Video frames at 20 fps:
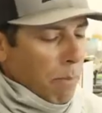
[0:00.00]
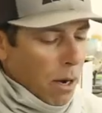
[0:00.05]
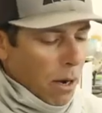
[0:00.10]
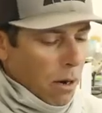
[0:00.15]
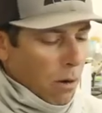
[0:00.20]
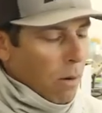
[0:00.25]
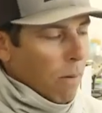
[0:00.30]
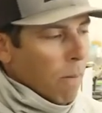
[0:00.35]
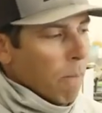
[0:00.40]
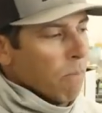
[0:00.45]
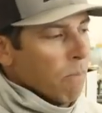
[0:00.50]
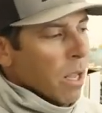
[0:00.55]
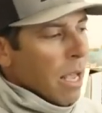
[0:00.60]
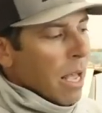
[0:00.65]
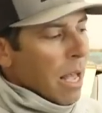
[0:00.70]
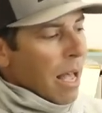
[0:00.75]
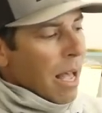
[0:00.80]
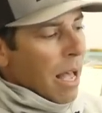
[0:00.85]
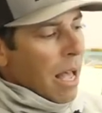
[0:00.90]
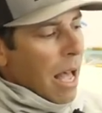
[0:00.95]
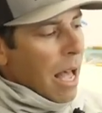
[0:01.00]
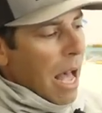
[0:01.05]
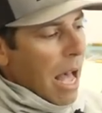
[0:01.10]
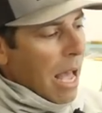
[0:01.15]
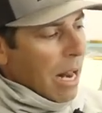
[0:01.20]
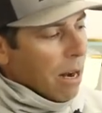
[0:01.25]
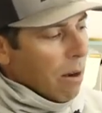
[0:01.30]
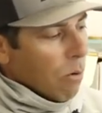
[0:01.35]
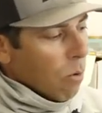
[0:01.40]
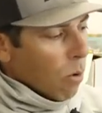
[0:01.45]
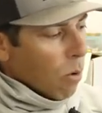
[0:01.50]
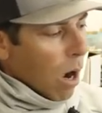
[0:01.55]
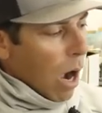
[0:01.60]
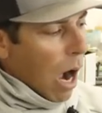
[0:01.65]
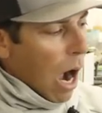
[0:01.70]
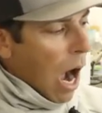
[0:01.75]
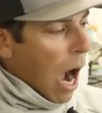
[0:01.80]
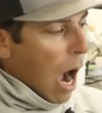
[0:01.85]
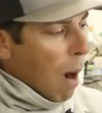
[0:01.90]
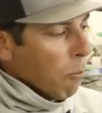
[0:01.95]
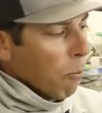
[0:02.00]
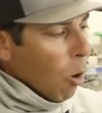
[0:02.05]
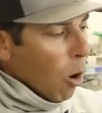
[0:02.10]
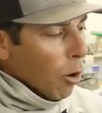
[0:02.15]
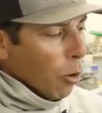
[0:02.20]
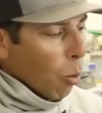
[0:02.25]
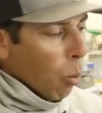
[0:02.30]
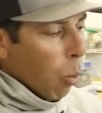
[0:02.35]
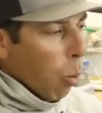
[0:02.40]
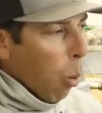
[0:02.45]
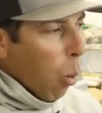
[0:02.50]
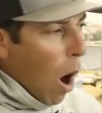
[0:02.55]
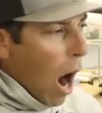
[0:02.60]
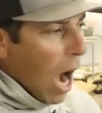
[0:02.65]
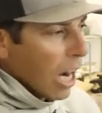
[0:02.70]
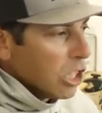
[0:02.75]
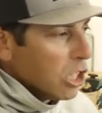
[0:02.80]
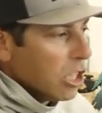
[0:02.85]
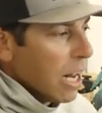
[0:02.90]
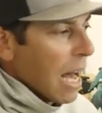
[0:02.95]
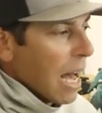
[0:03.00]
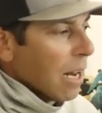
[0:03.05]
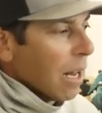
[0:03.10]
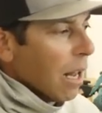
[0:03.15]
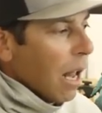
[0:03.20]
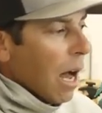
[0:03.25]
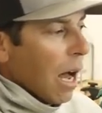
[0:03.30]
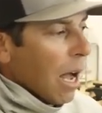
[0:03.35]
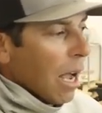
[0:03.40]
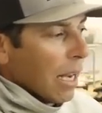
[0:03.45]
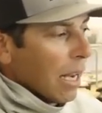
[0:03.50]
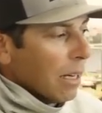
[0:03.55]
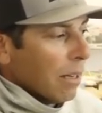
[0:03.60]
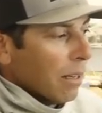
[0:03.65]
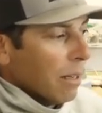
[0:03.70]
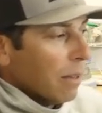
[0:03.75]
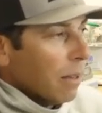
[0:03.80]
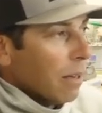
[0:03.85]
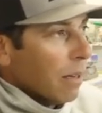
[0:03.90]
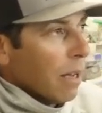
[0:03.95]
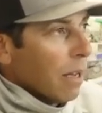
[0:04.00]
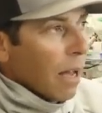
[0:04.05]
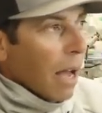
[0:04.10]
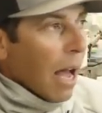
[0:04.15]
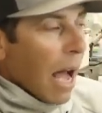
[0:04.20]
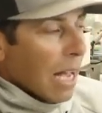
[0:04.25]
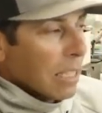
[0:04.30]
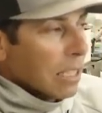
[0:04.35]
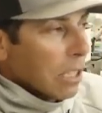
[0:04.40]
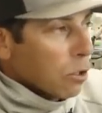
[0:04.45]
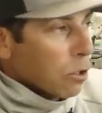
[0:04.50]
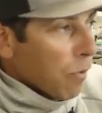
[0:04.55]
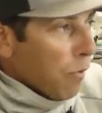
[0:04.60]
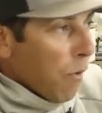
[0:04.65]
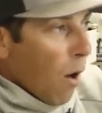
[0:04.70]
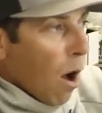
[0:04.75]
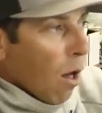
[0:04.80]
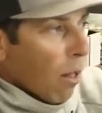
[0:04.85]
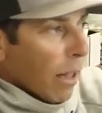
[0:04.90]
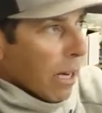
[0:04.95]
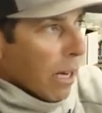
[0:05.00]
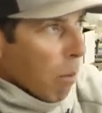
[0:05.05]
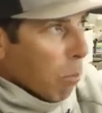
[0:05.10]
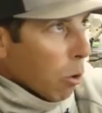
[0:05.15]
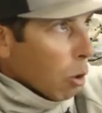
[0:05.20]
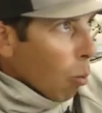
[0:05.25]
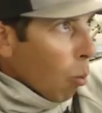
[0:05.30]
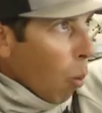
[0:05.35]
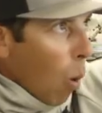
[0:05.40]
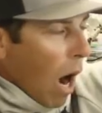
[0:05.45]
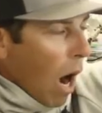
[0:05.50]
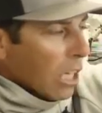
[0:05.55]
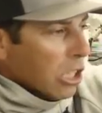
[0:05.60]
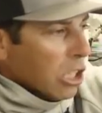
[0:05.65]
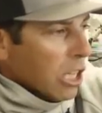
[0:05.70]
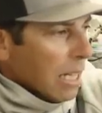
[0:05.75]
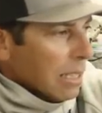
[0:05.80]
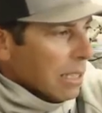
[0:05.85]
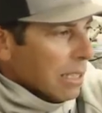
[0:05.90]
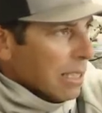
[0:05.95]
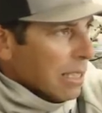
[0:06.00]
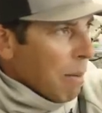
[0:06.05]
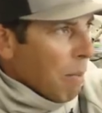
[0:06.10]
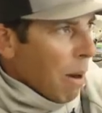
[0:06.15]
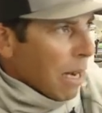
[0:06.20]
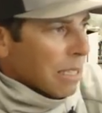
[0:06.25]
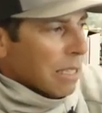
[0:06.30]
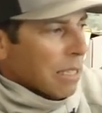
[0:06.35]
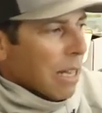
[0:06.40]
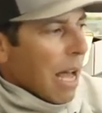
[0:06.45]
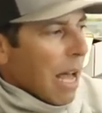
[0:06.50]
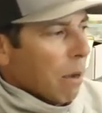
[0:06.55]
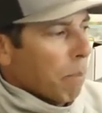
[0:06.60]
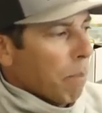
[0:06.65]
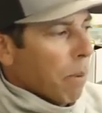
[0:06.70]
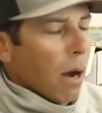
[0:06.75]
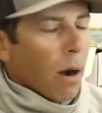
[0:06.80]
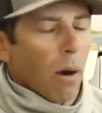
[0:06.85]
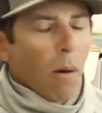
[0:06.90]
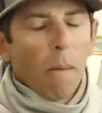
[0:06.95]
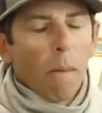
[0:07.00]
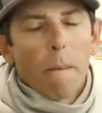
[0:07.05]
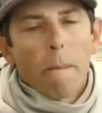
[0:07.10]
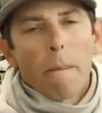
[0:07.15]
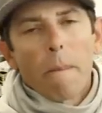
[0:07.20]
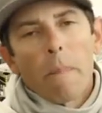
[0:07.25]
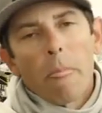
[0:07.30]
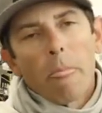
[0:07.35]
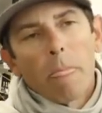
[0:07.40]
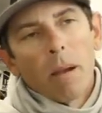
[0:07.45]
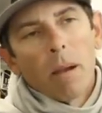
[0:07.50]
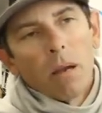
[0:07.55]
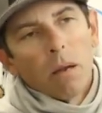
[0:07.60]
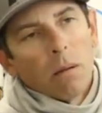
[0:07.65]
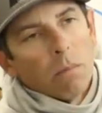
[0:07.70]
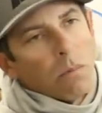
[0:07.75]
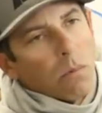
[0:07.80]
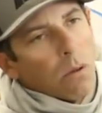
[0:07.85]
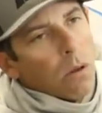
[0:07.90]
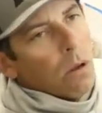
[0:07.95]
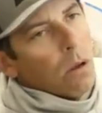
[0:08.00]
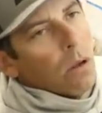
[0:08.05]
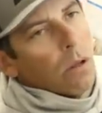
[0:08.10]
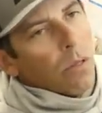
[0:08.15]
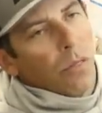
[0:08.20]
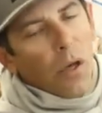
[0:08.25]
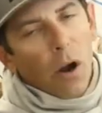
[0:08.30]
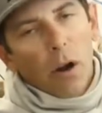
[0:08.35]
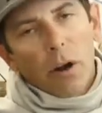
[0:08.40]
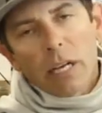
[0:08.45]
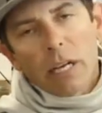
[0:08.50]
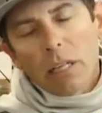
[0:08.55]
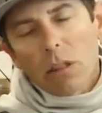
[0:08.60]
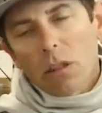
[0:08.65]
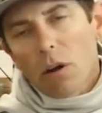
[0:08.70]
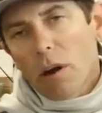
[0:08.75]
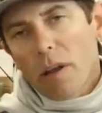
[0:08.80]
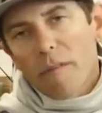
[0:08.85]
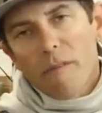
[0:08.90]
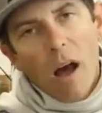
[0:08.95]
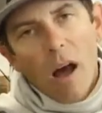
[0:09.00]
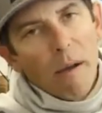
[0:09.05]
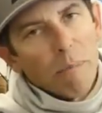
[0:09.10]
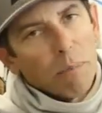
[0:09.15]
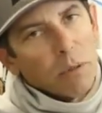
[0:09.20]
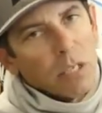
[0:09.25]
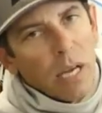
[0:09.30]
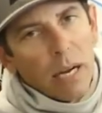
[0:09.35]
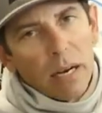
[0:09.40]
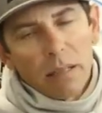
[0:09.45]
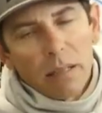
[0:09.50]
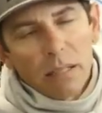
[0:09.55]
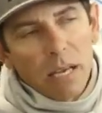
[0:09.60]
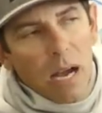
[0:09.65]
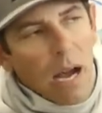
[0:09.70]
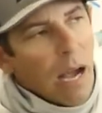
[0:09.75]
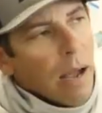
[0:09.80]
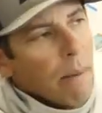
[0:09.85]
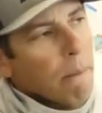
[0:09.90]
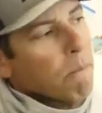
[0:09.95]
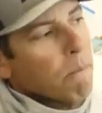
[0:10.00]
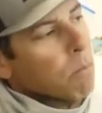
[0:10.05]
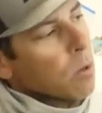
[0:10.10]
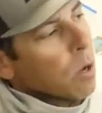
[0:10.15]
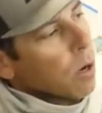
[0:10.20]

bow. And I'm gonna watch that line as it's falling. I'm gonna watch that semi-slack bow. 30, 35% of the time,